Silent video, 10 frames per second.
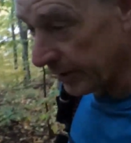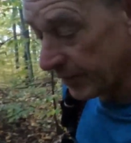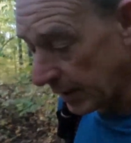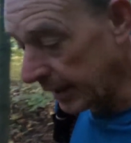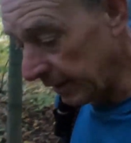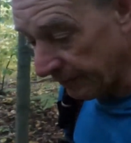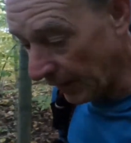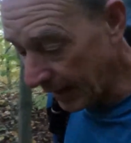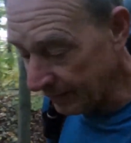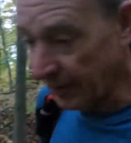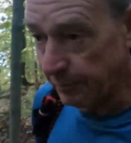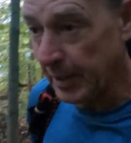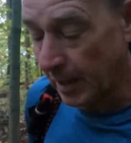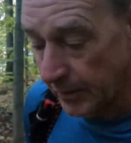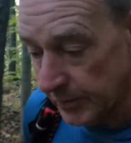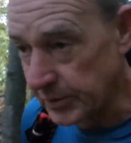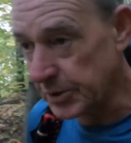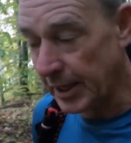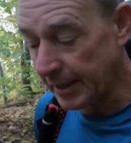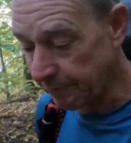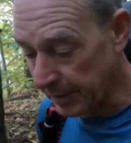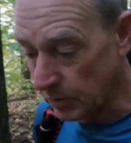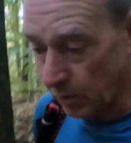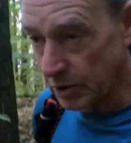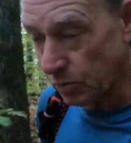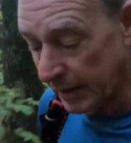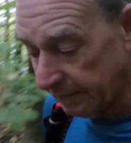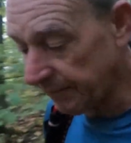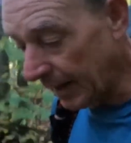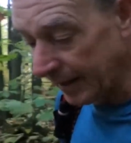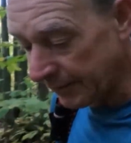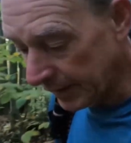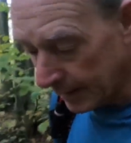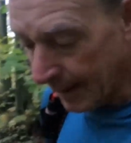or even 95. I've paid 110. I've paid 125.